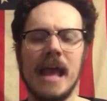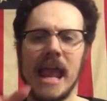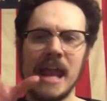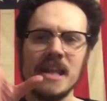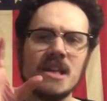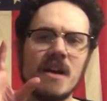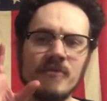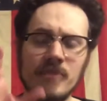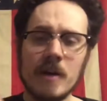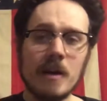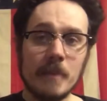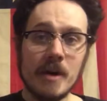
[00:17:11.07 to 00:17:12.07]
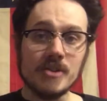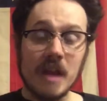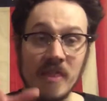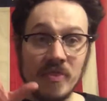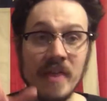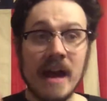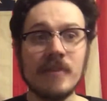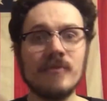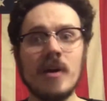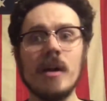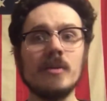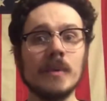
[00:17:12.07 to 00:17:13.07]
it's very much that
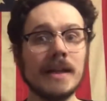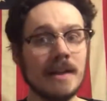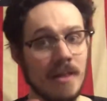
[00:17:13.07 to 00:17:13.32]
following